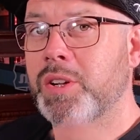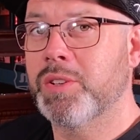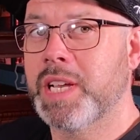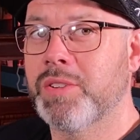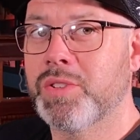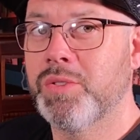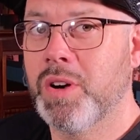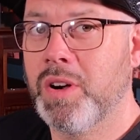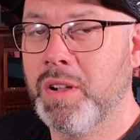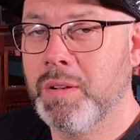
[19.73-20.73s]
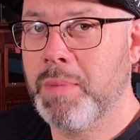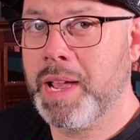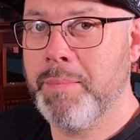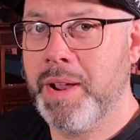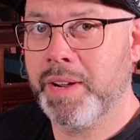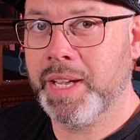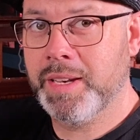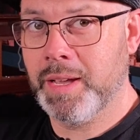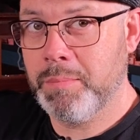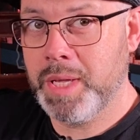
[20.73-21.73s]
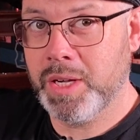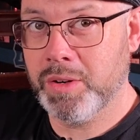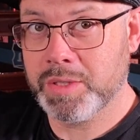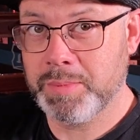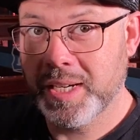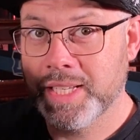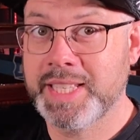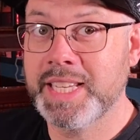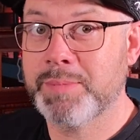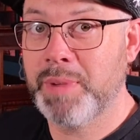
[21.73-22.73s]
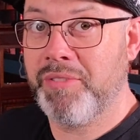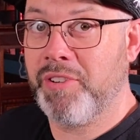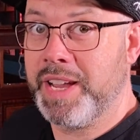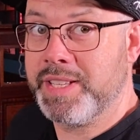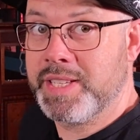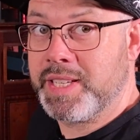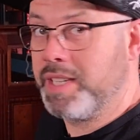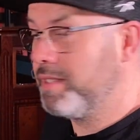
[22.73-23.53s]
goes out to all my American amigos, because this, my friends,